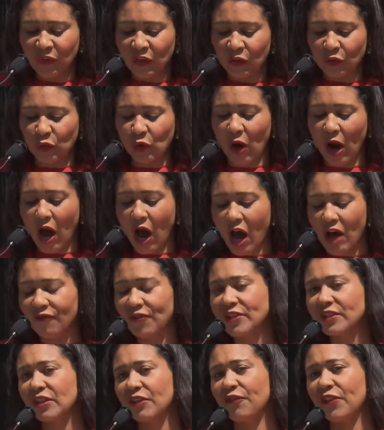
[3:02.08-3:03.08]
through our
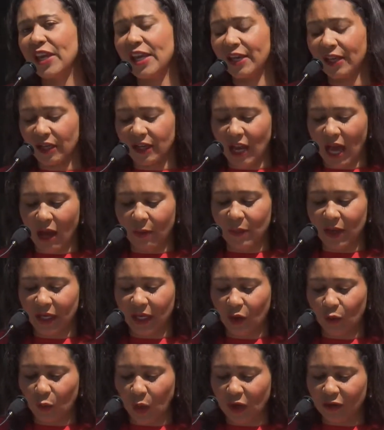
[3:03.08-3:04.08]
Office of Economic
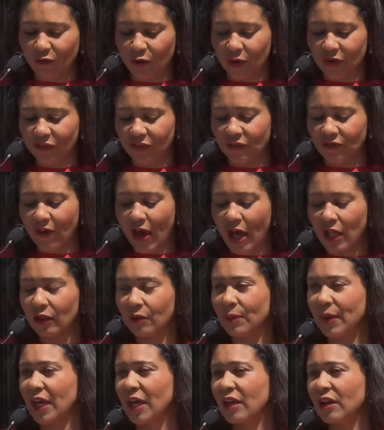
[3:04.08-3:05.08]
and Workforce
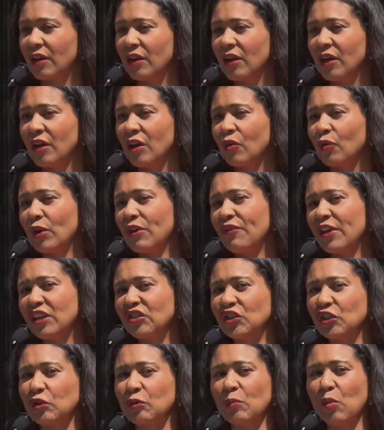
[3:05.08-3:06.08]
Development. We've
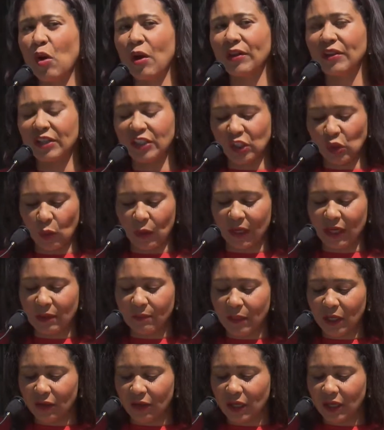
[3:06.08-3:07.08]
issued more than $20
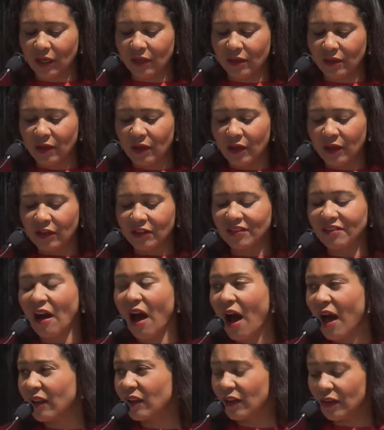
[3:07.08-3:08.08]
million
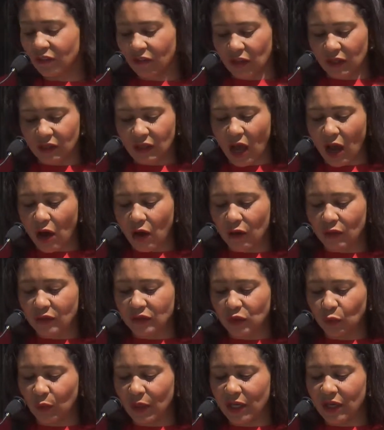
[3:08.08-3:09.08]
in
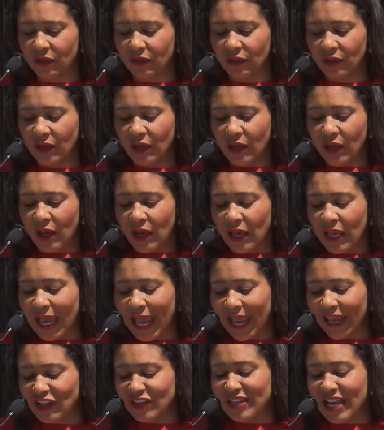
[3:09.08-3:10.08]
loans with
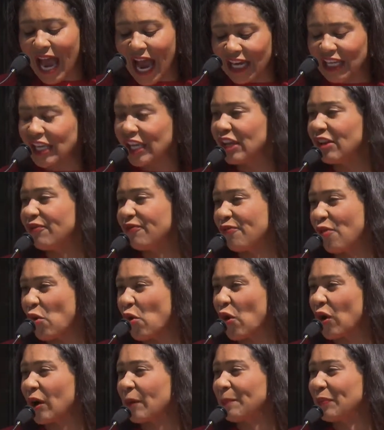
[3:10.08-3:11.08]

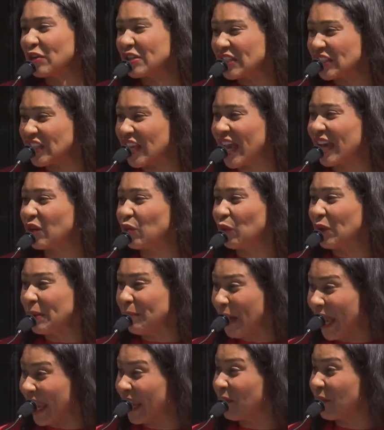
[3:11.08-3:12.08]
94%
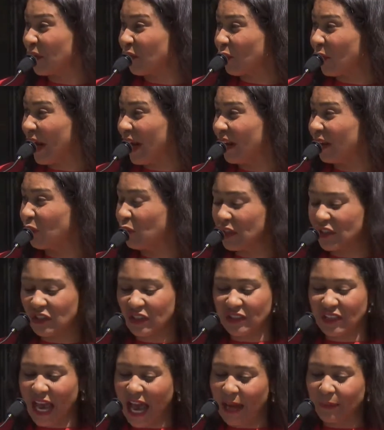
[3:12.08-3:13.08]
repayment rate, which
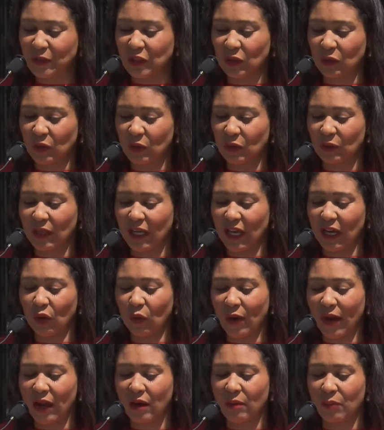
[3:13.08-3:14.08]
is absolutely
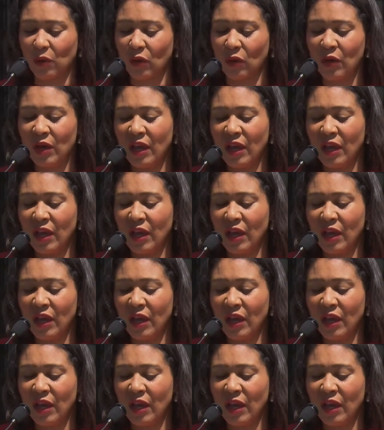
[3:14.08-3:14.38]
incredible.